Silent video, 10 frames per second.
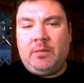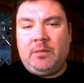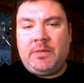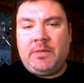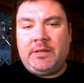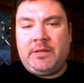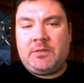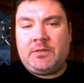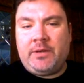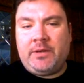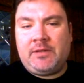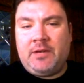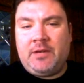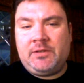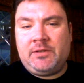And so I
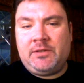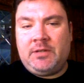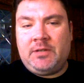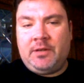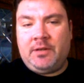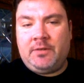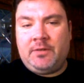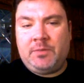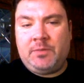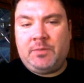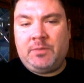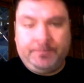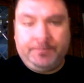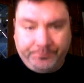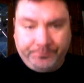decided to sit down and give it a spin
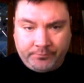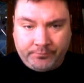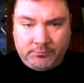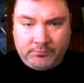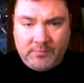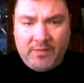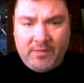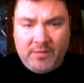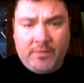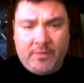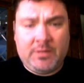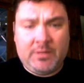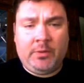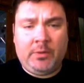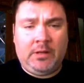for the first time in
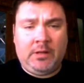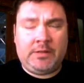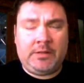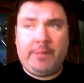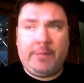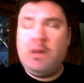a really long time.